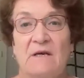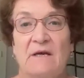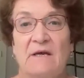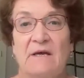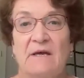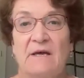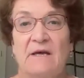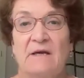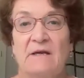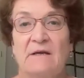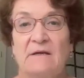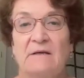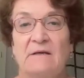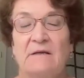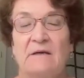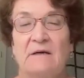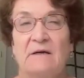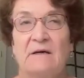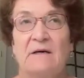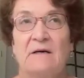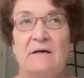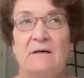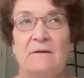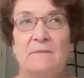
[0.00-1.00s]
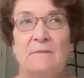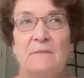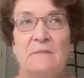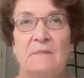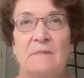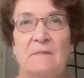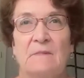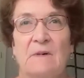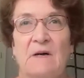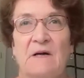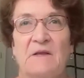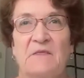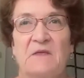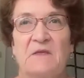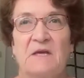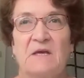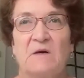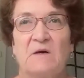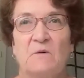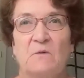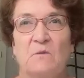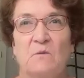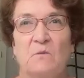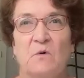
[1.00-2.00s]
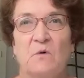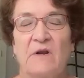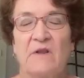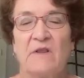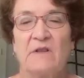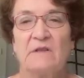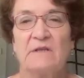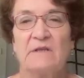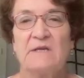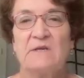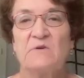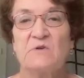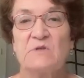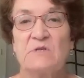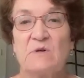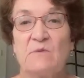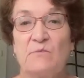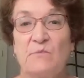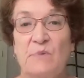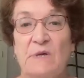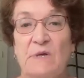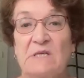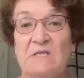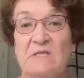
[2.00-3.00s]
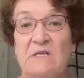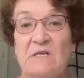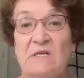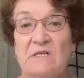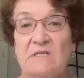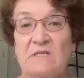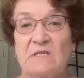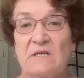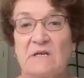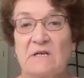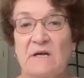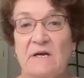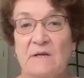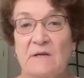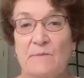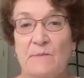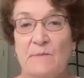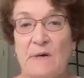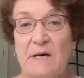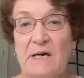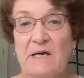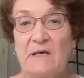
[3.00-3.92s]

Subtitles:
And I think one of the leaders in business that I